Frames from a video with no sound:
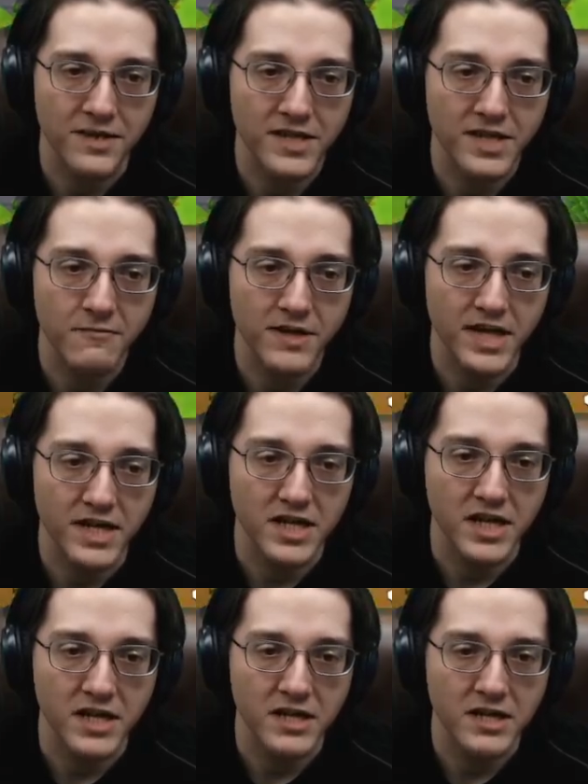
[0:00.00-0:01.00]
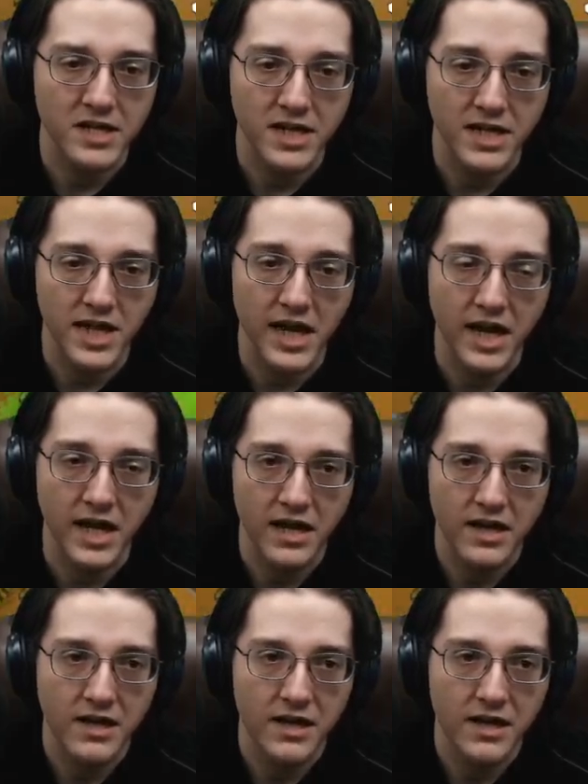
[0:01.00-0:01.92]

What did we get done today?